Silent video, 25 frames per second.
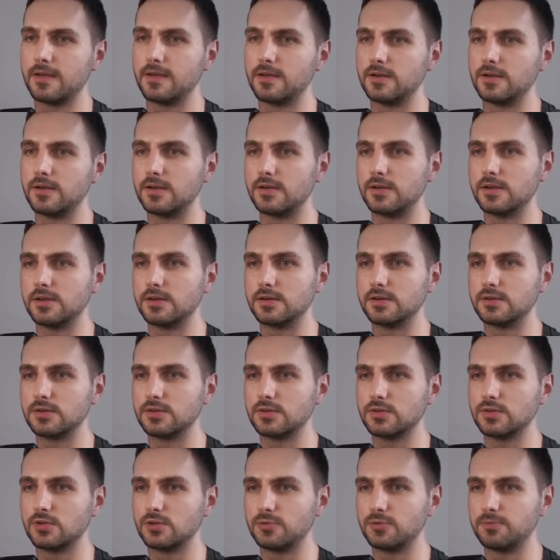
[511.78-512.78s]
uh,
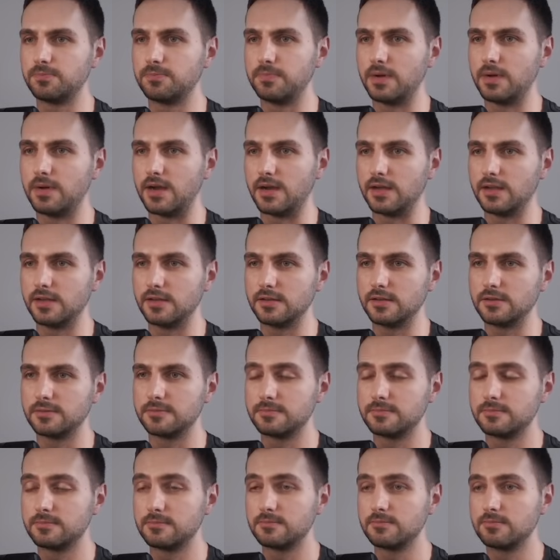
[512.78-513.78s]
goodbye
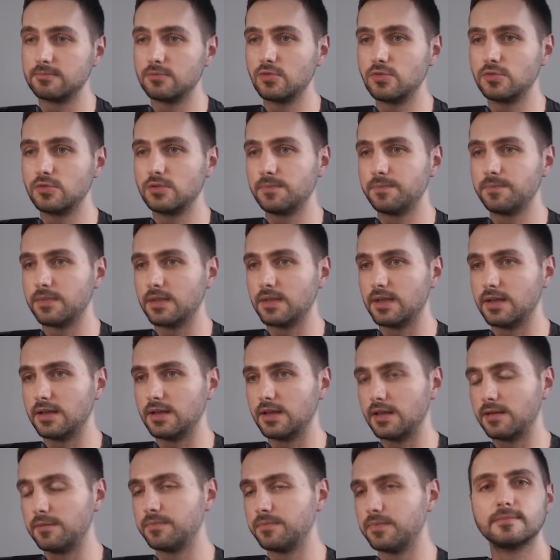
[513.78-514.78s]
moon
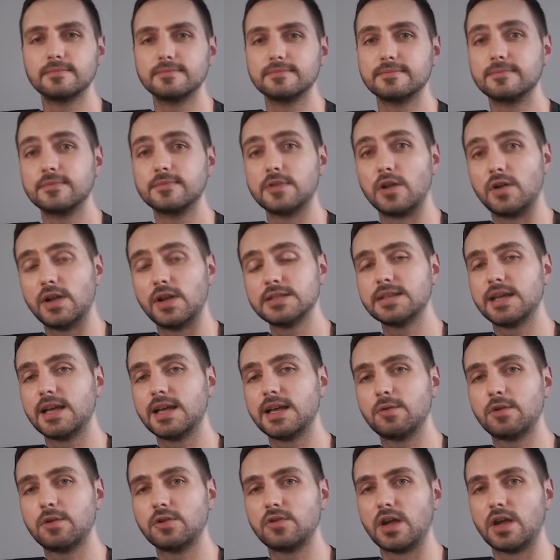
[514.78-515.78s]
again. Now let's say
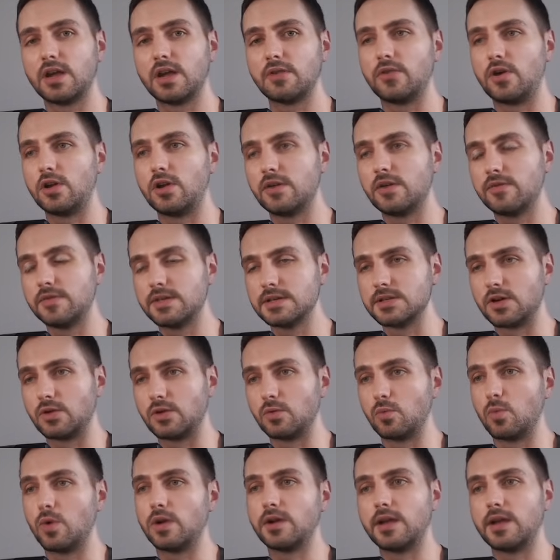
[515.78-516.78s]
I want to have all of this
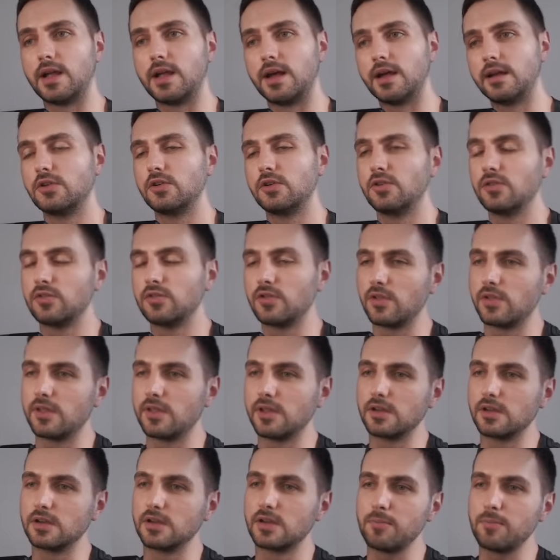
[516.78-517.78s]
on one line. So
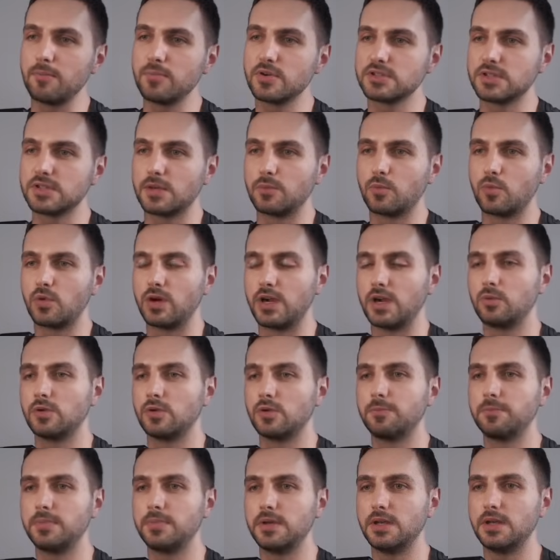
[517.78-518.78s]
the cumbersome way
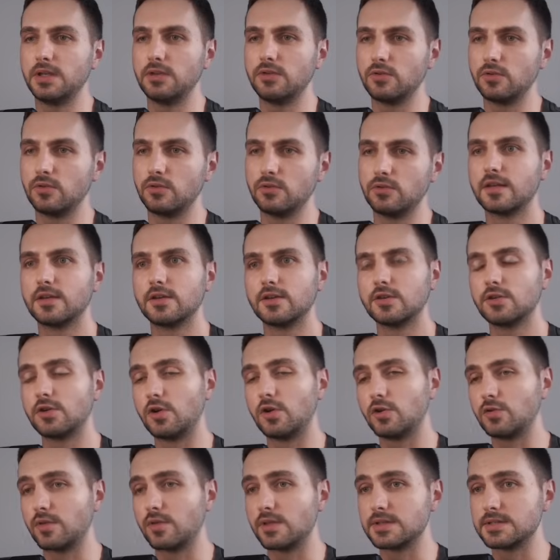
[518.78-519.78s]
would be to
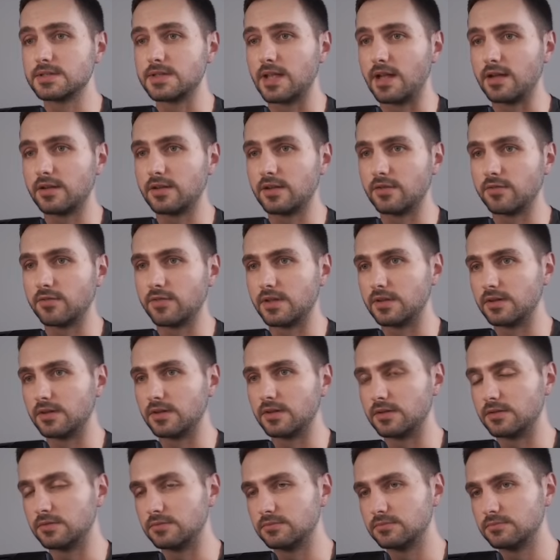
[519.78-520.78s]
go to the start of
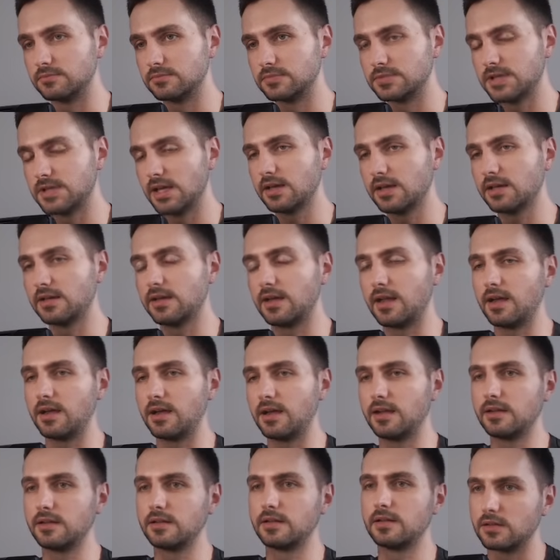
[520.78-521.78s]
the second
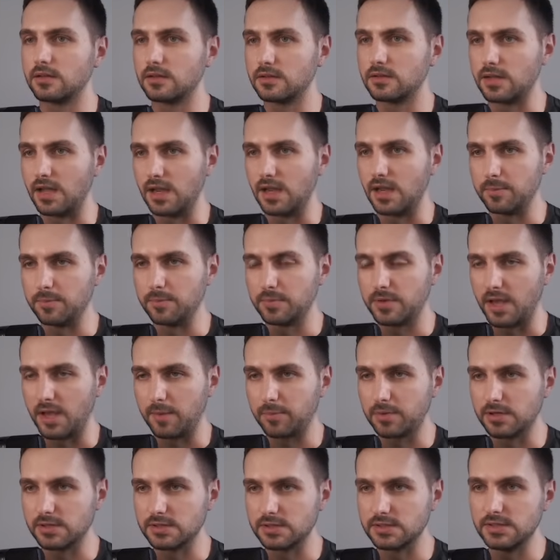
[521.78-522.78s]
line, type
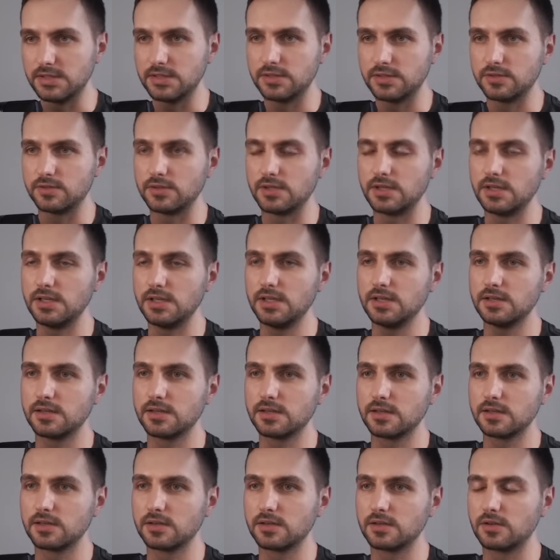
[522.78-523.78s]
capital D to delete
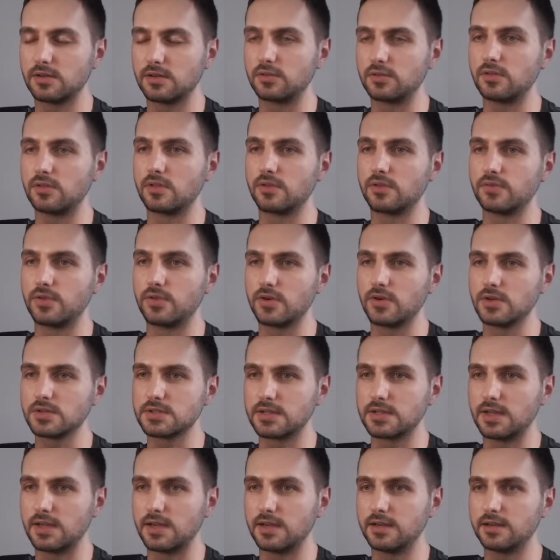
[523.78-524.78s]
it, go to the
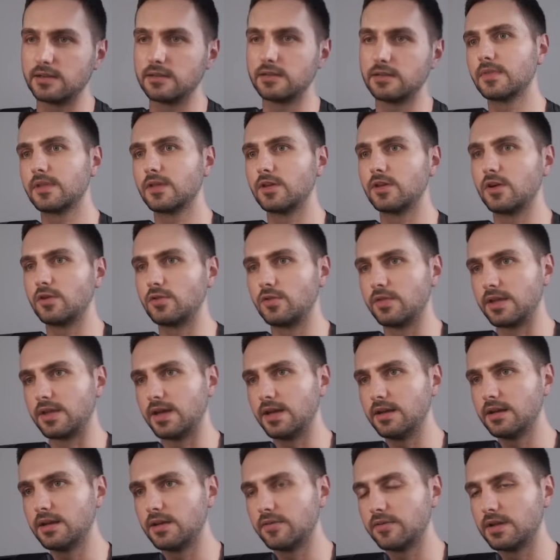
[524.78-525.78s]
first line, go to the
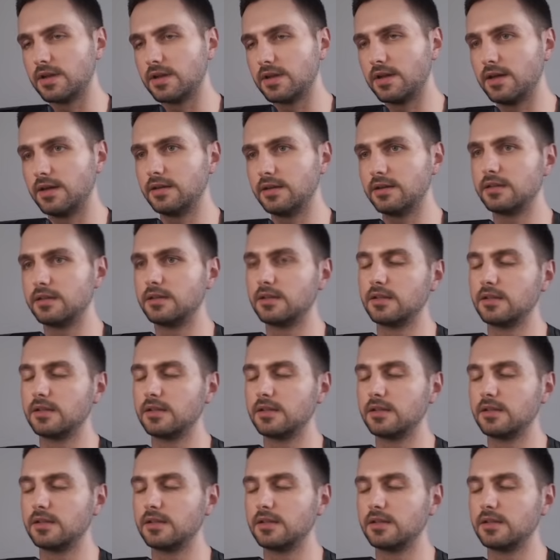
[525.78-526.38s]
end of the line,